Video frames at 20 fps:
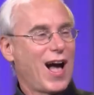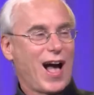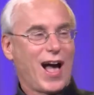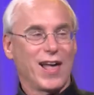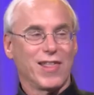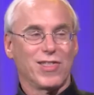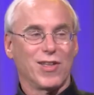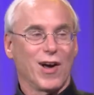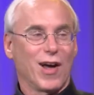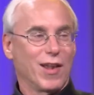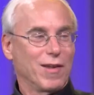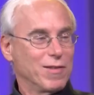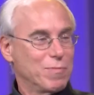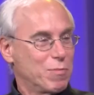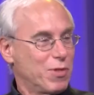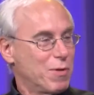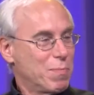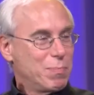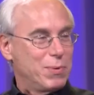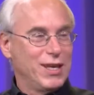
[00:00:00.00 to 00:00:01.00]
I
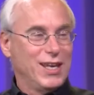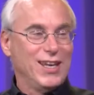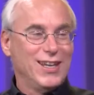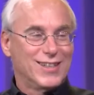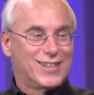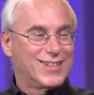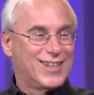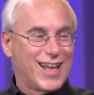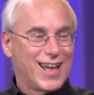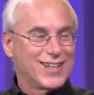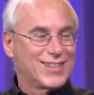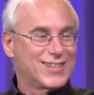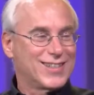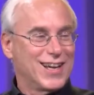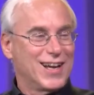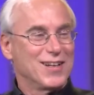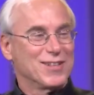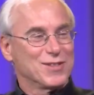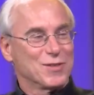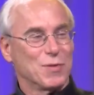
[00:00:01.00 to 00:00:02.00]
thought, the beach, that
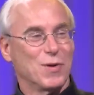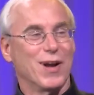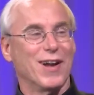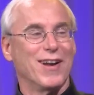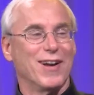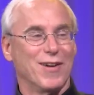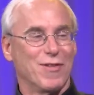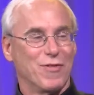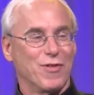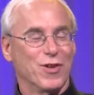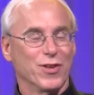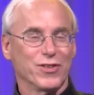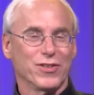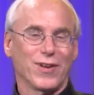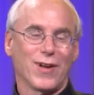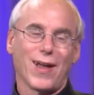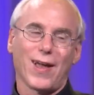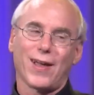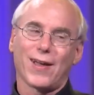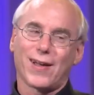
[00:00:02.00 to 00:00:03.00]
sounds okay. wonderful.
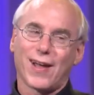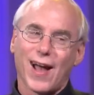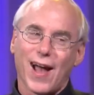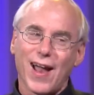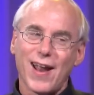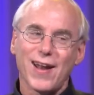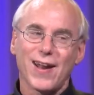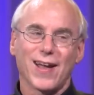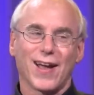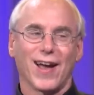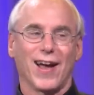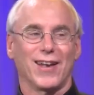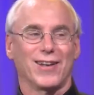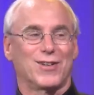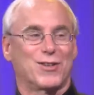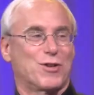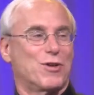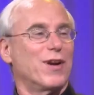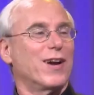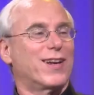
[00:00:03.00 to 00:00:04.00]
So okay. I kind of
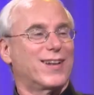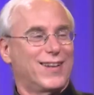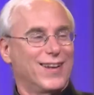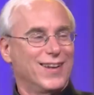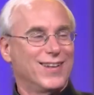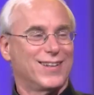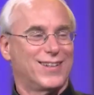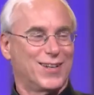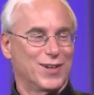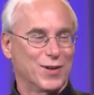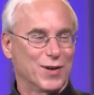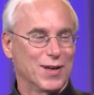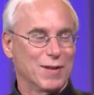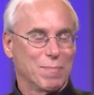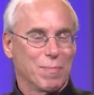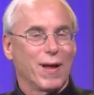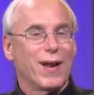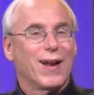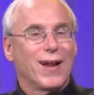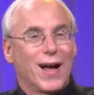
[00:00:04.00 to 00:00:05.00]
got tricked into
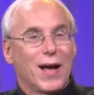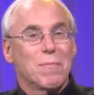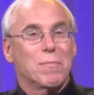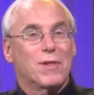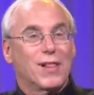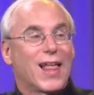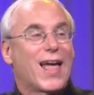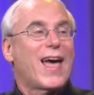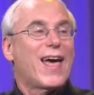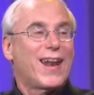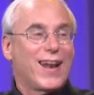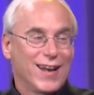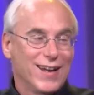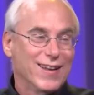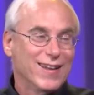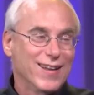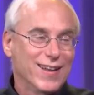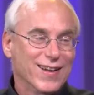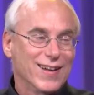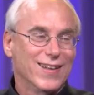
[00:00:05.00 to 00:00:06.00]
it, but I'm glad I
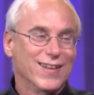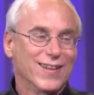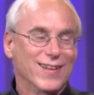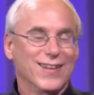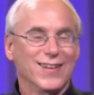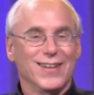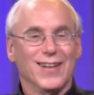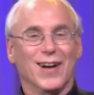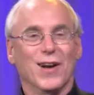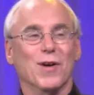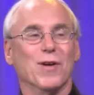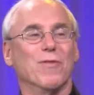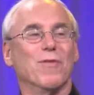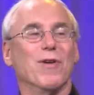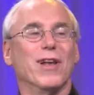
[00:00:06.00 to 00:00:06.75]
did, uh, uh you know, yeah. in